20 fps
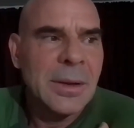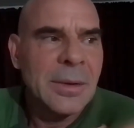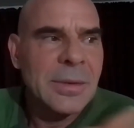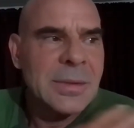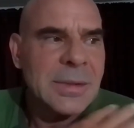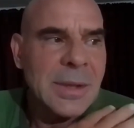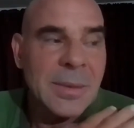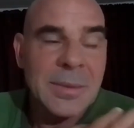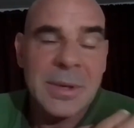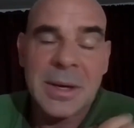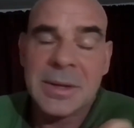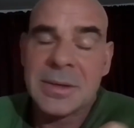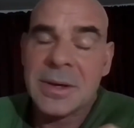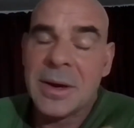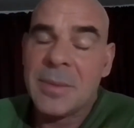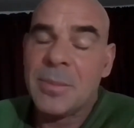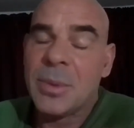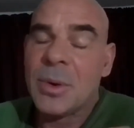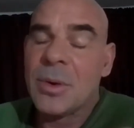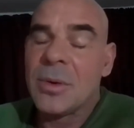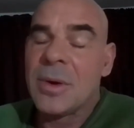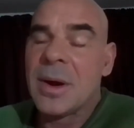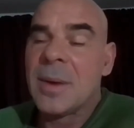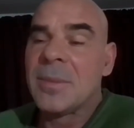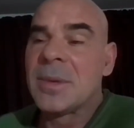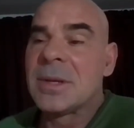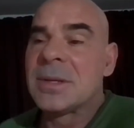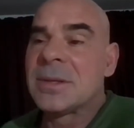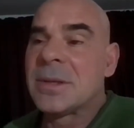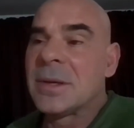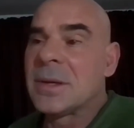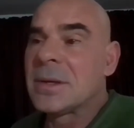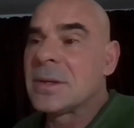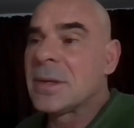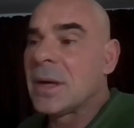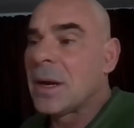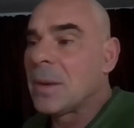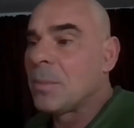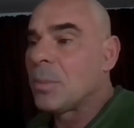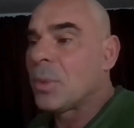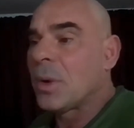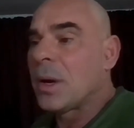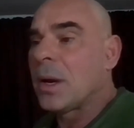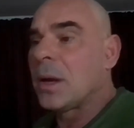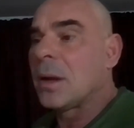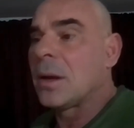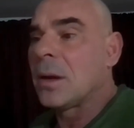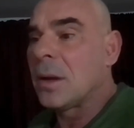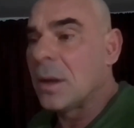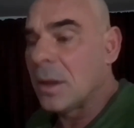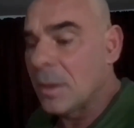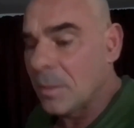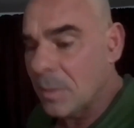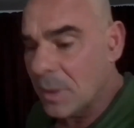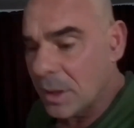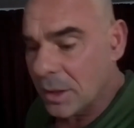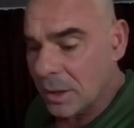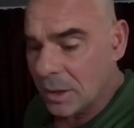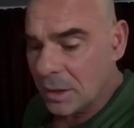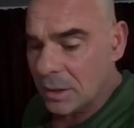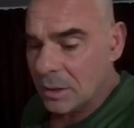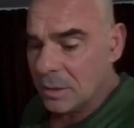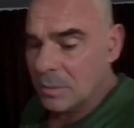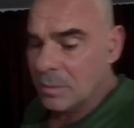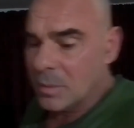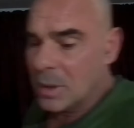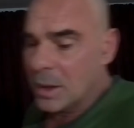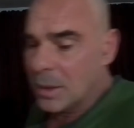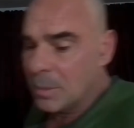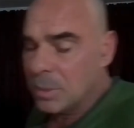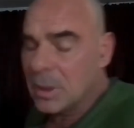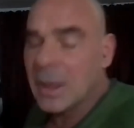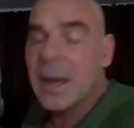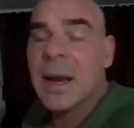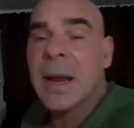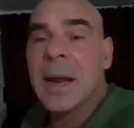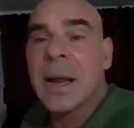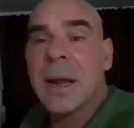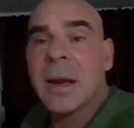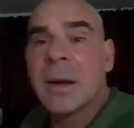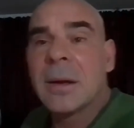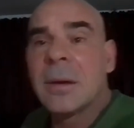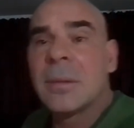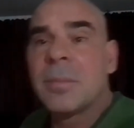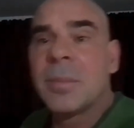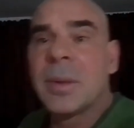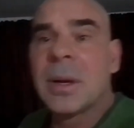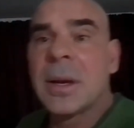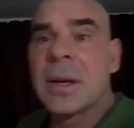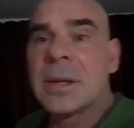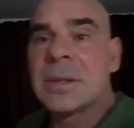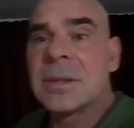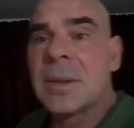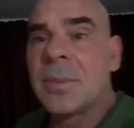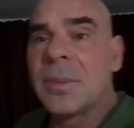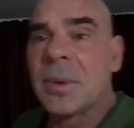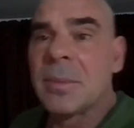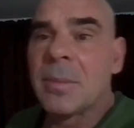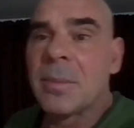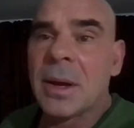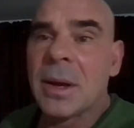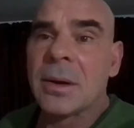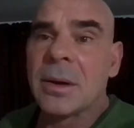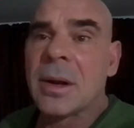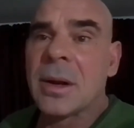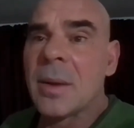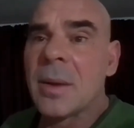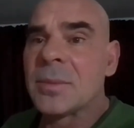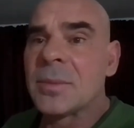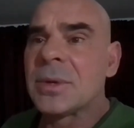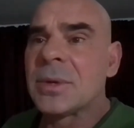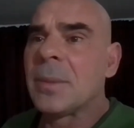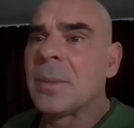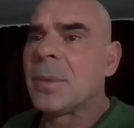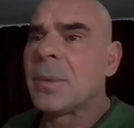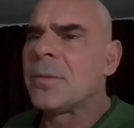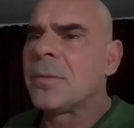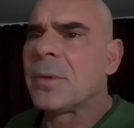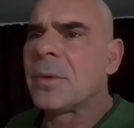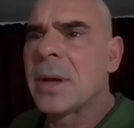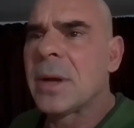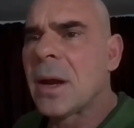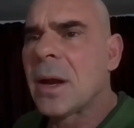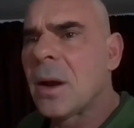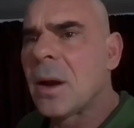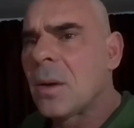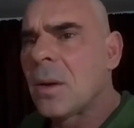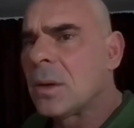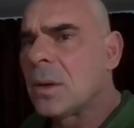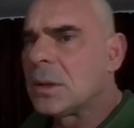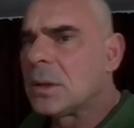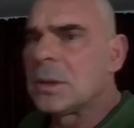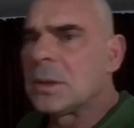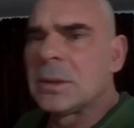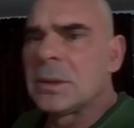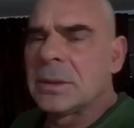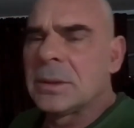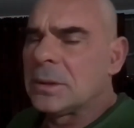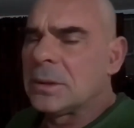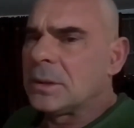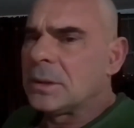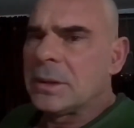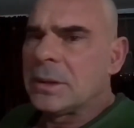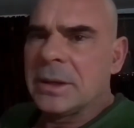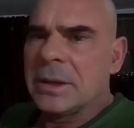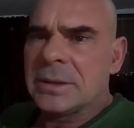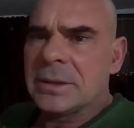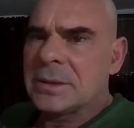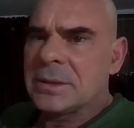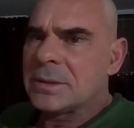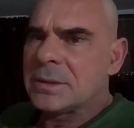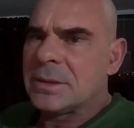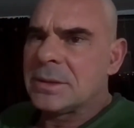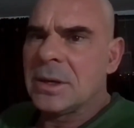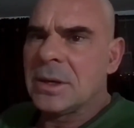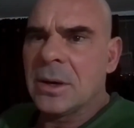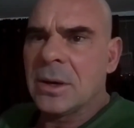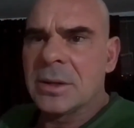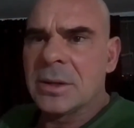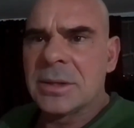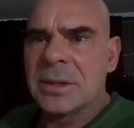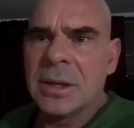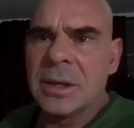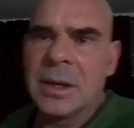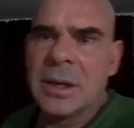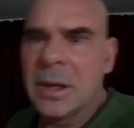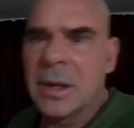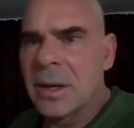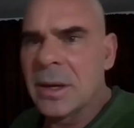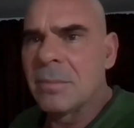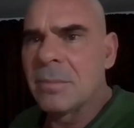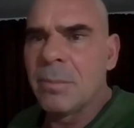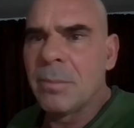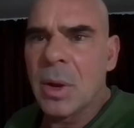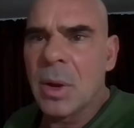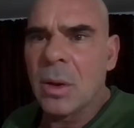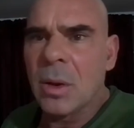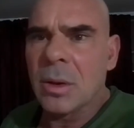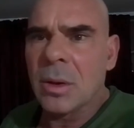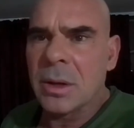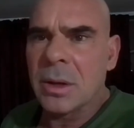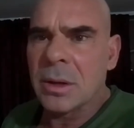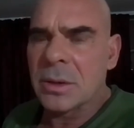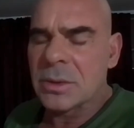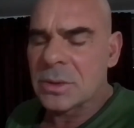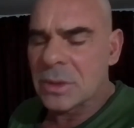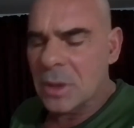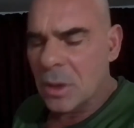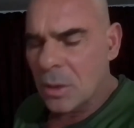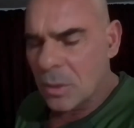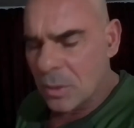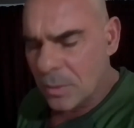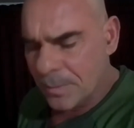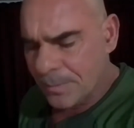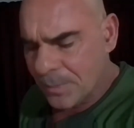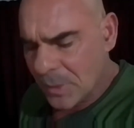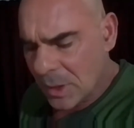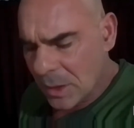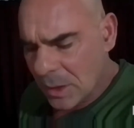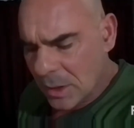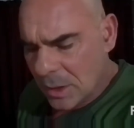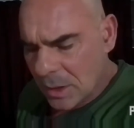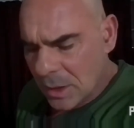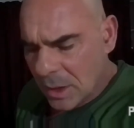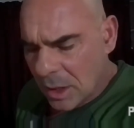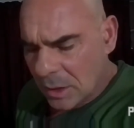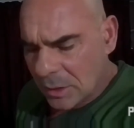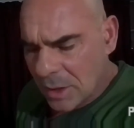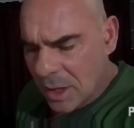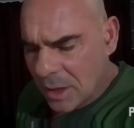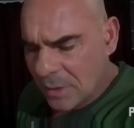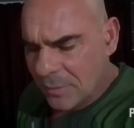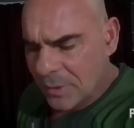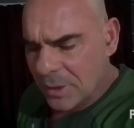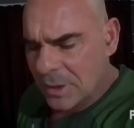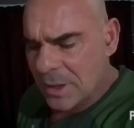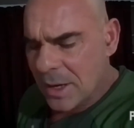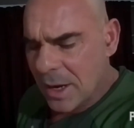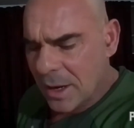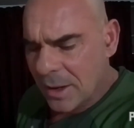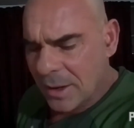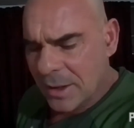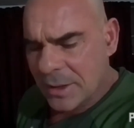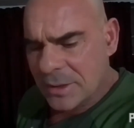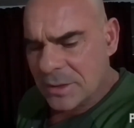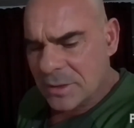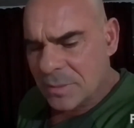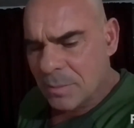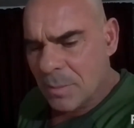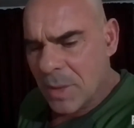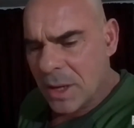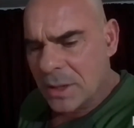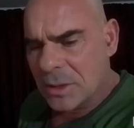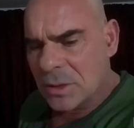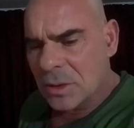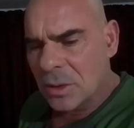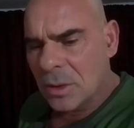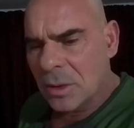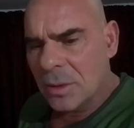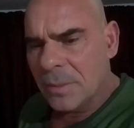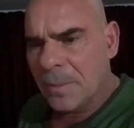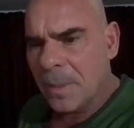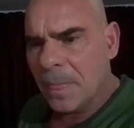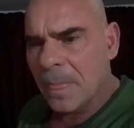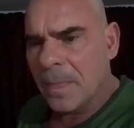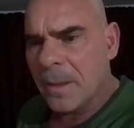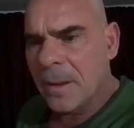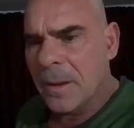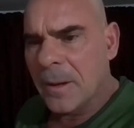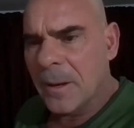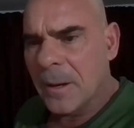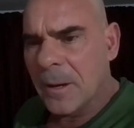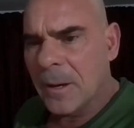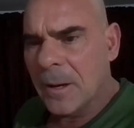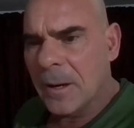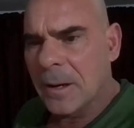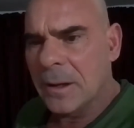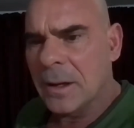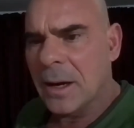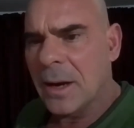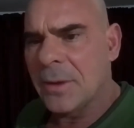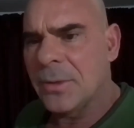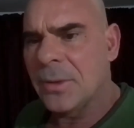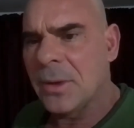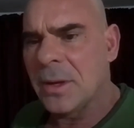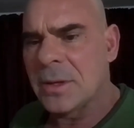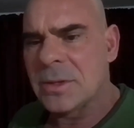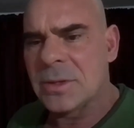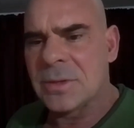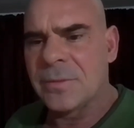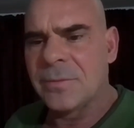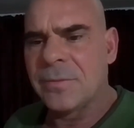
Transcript: sometimes I program these things and I break my plan because something better comes up. But for now, it's TRT in bulk. So a lot of it, yeah, it's mental, and it's